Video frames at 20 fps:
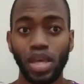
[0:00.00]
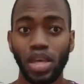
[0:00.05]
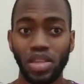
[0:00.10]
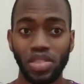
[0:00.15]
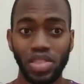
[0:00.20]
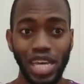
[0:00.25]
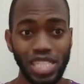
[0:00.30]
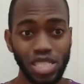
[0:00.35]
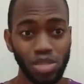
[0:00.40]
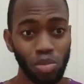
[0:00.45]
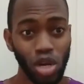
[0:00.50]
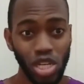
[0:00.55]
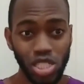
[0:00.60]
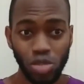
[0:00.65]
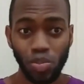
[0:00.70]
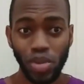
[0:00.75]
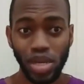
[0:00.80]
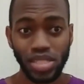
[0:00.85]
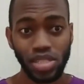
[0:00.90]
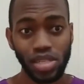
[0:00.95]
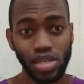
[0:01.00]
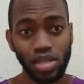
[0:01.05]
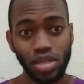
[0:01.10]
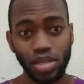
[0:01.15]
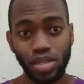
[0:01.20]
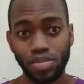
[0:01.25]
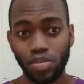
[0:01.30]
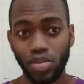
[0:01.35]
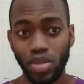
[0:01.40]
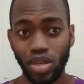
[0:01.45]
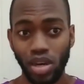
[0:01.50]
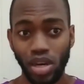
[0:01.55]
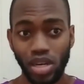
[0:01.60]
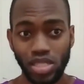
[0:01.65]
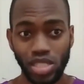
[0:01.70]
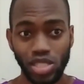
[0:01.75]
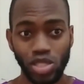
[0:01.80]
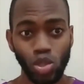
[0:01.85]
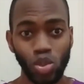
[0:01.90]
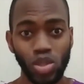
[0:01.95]
that's much better because
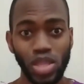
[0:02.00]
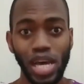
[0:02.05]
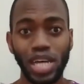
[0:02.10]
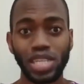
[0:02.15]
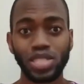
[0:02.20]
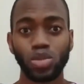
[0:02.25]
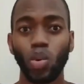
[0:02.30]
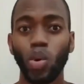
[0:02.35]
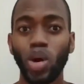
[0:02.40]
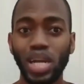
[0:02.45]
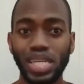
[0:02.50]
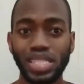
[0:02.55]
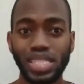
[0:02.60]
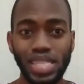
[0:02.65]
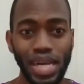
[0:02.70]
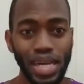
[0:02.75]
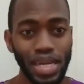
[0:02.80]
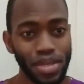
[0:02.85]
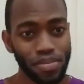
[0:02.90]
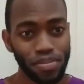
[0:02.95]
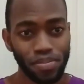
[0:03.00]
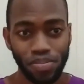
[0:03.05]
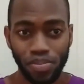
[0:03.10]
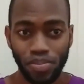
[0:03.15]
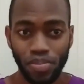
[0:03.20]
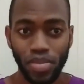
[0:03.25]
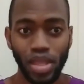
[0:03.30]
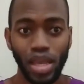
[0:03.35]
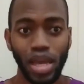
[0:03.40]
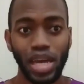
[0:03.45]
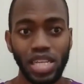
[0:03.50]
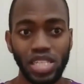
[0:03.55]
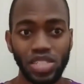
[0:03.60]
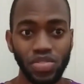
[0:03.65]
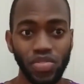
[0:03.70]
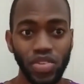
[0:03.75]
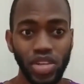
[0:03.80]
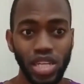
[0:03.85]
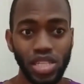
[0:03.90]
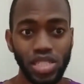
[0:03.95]
the tooth has one attack and it's
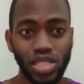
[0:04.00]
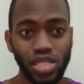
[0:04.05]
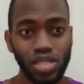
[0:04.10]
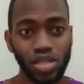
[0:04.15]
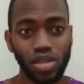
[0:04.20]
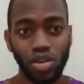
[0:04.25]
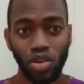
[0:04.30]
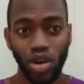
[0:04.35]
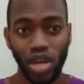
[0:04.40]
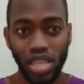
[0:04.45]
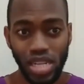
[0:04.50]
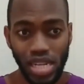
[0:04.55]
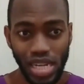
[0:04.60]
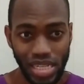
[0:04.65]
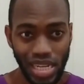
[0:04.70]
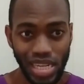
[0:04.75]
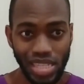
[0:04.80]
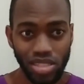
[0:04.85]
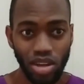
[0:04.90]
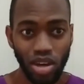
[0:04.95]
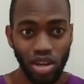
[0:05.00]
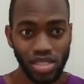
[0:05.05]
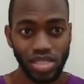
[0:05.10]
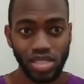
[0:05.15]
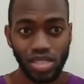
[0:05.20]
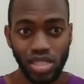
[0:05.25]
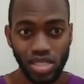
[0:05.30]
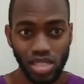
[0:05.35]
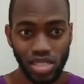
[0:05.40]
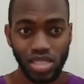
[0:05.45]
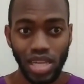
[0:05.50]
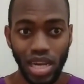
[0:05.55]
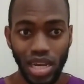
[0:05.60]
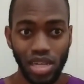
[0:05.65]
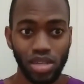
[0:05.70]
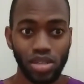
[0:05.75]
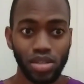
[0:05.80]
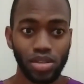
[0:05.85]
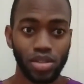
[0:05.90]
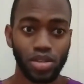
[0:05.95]
finished, rather than that constant attack
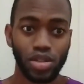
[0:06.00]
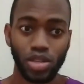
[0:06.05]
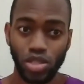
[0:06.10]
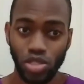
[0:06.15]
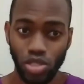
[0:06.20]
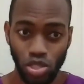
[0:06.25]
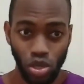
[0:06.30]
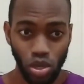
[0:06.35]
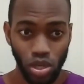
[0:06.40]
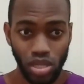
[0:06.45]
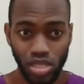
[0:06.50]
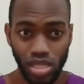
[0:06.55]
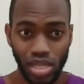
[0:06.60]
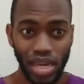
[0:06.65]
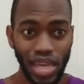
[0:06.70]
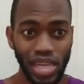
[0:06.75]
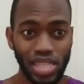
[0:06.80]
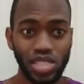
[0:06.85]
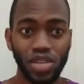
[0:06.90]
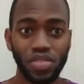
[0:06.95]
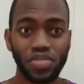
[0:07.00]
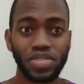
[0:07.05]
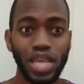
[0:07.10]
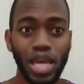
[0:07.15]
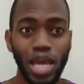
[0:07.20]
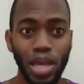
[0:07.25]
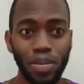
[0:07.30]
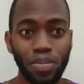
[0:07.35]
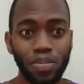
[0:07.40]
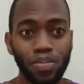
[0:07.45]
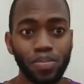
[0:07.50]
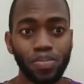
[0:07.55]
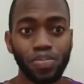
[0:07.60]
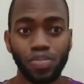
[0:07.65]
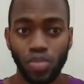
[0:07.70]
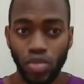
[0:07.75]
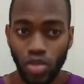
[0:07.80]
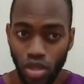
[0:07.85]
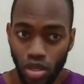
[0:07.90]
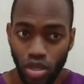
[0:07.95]
during the length of time
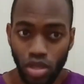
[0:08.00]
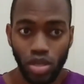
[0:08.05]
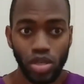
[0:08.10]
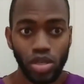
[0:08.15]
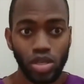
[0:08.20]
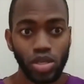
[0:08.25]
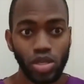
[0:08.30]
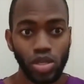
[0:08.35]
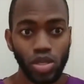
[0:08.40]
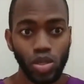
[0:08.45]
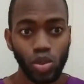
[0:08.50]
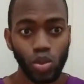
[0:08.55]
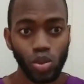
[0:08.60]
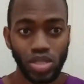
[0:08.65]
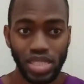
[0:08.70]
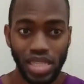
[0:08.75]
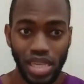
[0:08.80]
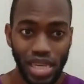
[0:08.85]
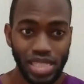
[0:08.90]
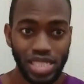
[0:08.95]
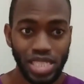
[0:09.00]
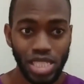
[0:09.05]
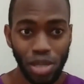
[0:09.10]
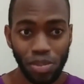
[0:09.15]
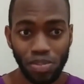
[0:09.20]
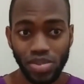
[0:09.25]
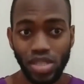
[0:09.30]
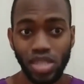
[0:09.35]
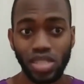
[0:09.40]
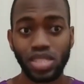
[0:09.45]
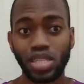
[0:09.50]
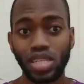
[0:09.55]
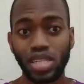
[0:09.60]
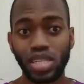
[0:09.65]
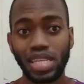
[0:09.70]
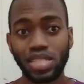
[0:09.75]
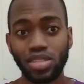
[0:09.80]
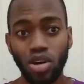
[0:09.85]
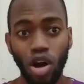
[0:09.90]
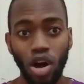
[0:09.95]
you take sips until
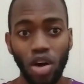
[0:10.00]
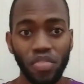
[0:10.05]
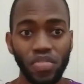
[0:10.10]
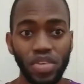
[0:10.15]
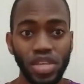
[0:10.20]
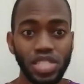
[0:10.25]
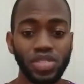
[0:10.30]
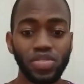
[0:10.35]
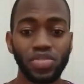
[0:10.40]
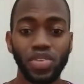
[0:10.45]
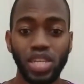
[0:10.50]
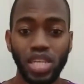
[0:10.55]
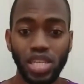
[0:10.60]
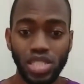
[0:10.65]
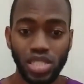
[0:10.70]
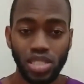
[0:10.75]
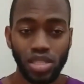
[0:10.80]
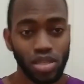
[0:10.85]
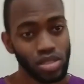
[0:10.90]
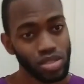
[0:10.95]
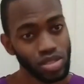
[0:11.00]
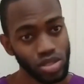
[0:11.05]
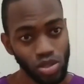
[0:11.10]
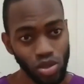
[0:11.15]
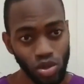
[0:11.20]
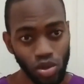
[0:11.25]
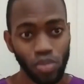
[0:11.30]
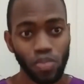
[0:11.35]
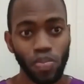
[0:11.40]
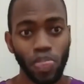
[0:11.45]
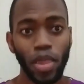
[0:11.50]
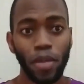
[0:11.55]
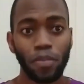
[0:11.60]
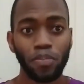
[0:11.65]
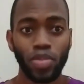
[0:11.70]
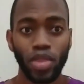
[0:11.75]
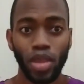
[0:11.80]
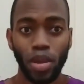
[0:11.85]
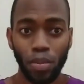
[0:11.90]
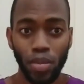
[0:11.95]
coffee is finished. So
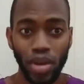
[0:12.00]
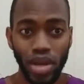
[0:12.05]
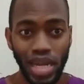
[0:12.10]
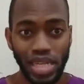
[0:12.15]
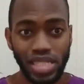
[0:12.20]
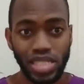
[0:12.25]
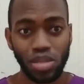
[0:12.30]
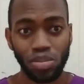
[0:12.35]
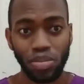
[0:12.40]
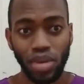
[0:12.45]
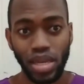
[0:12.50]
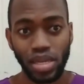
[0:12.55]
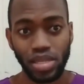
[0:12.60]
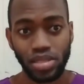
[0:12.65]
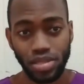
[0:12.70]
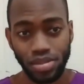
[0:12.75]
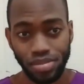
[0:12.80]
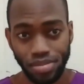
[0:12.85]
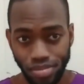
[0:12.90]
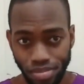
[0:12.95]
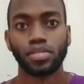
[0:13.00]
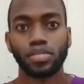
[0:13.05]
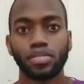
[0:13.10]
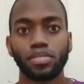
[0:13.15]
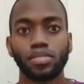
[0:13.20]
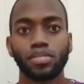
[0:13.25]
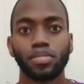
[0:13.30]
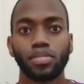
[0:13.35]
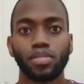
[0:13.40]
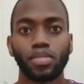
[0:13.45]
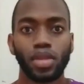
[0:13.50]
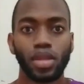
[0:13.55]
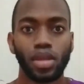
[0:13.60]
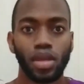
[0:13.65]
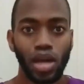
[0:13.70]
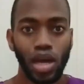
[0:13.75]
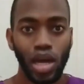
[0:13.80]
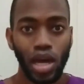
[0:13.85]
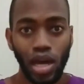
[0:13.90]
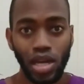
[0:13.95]
bear that in mind.
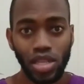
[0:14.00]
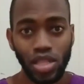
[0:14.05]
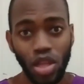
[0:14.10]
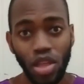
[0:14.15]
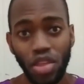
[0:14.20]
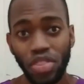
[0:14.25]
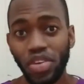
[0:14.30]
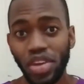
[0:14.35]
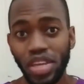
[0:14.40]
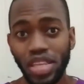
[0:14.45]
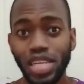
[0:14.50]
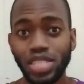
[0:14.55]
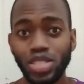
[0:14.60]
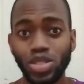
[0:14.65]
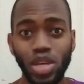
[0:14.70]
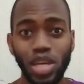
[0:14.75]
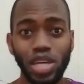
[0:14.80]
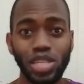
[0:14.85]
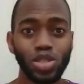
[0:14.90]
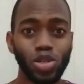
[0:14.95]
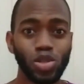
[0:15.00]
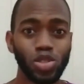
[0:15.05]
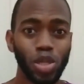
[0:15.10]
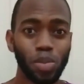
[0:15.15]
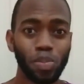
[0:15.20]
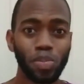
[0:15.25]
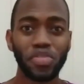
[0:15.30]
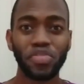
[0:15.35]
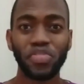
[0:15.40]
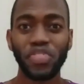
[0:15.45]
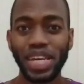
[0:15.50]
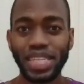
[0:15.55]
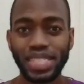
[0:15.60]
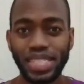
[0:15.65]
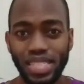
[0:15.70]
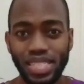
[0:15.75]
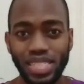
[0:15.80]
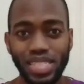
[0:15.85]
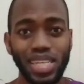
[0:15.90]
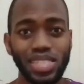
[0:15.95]
Another thing that you can do to prevent
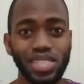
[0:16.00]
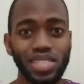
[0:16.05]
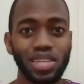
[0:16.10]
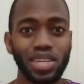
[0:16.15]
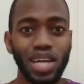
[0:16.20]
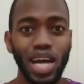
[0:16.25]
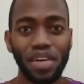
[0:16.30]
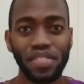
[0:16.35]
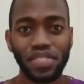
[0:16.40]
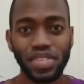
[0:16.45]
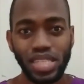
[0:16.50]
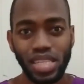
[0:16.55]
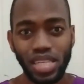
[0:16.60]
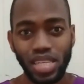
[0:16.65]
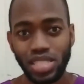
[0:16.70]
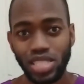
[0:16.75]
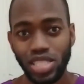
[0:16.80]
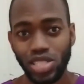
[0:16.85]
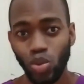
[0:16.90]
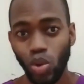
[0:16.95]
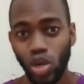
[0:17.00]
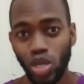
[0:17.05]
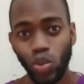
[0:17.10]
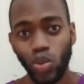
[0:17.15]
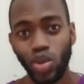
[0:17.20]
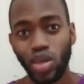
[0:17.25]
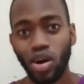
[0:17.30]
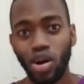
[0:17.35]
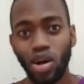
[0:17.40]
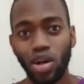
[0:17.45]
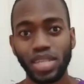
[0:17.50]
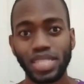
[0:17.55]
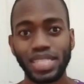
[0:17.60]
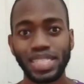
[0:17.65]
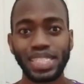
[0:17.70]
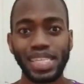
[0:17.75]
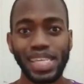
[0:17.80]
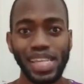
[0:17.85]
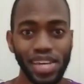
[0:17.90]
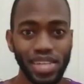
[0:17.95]
dental cavities is what we call
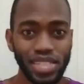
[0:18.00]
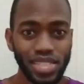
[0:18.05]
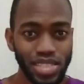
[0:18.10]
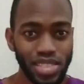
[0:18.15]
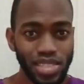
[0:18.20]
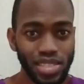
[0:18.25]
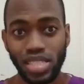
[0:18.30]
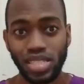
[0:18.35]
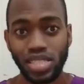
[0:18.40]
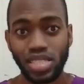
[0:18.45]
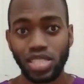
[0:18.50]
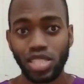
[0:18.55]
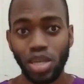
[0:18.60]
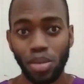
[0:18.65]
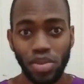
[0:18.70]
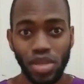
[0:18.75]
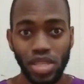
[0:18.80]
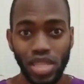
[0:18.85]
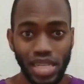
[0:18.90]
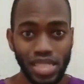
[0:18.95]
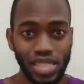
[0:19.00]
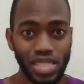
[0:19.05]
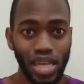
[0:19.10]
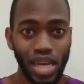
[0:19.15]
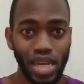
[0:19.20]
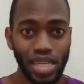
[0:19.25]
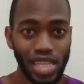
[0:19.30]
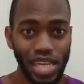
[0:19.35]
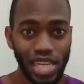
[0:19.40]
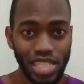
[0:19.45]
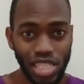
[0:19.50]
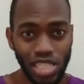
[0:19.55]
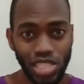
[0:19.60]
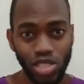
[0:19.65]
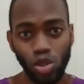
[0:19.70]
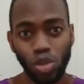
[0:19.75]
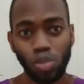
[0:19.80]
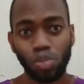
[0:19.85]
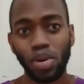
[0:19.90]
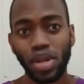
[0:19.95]
sealants. It's something that a dentist would
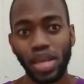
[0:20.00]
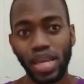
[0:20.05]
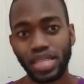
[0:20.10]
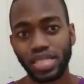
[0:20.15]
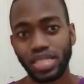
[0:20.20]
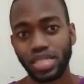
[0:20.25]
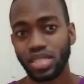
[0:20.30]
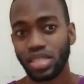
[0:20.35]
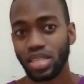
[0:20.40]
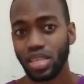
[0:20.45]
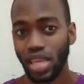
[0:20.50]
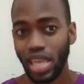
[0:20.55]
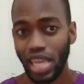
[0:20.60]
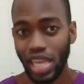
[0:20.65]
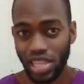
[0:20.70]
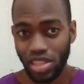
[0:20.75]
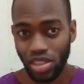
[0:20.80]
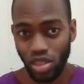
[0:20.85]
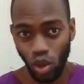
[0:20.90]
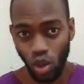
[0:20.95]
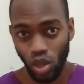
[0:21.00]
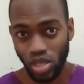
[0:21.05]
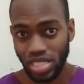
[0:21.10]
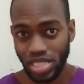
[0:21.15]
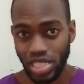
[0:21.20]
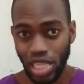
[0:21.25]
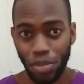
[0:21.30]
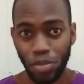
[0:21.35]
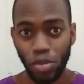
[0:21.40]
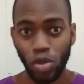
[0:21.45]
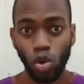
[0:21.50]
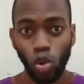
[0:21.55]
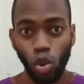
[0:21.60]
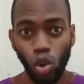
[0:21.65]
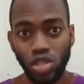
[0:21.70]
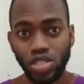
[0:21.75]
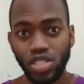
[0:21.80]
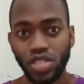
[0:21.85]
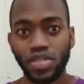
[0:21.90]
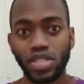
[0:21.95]
place in those deep
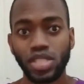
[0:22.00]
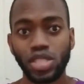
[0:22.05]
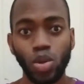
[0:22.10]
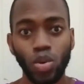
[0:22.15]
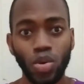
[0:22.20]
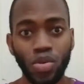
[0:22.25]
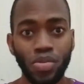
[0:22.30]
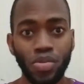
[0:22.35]
grooves of the tooth